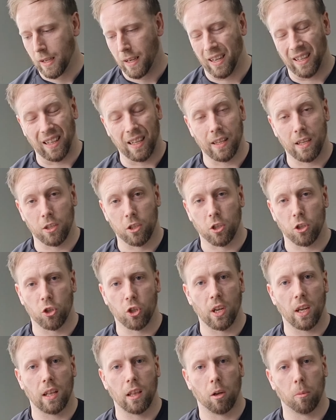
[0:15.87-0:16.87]
I like these because you
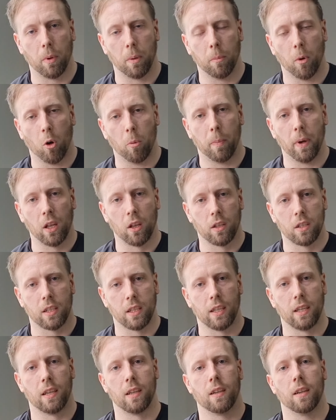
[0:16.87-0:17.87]
get a little bit more
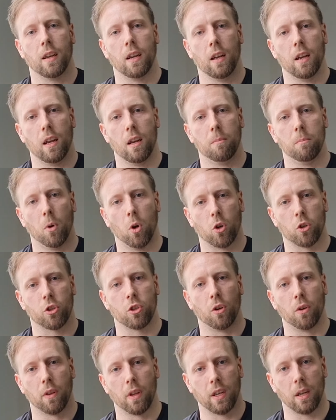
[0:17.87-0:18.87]
mobility, more
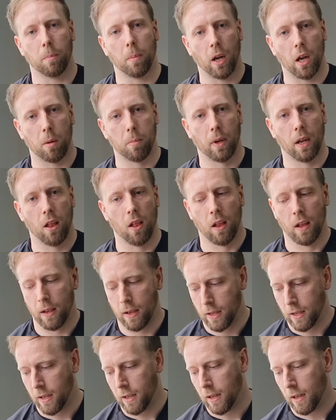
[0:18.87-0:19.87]
so than a barbell.
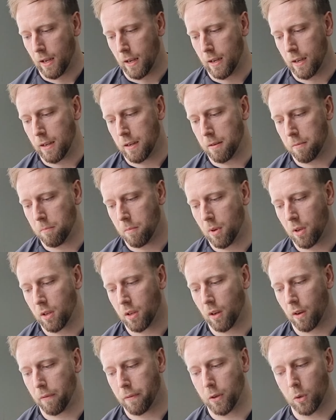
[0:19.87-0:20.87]

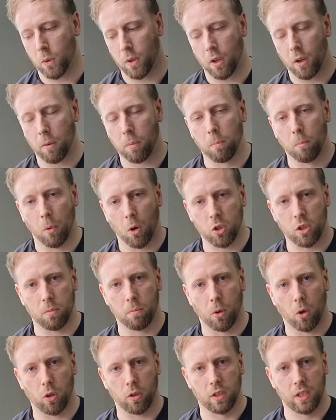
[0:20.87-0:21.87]
A few of the most
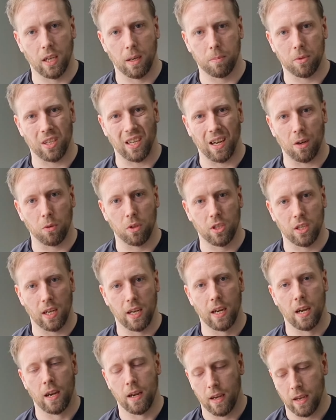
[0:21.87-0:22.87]
important tips I would
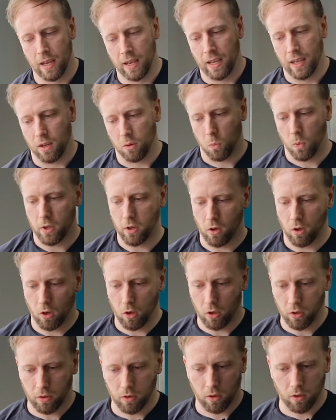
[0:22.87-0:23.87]
say, when you're
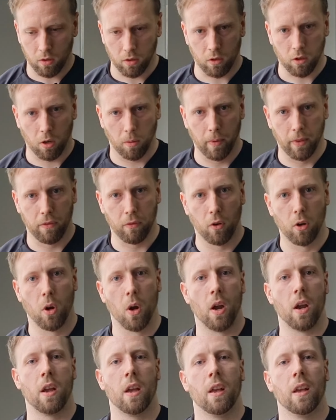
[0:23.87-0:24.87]
coming through,
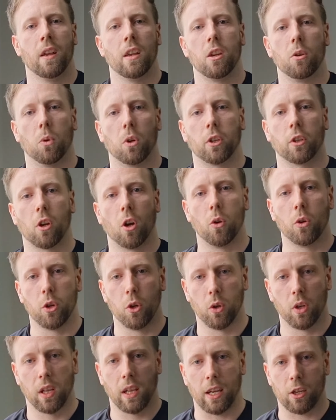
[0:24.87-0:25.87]
you want to go
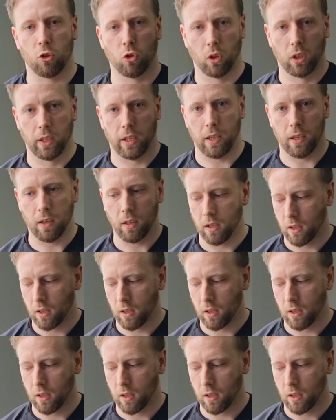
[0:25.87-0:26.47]
unilaterally.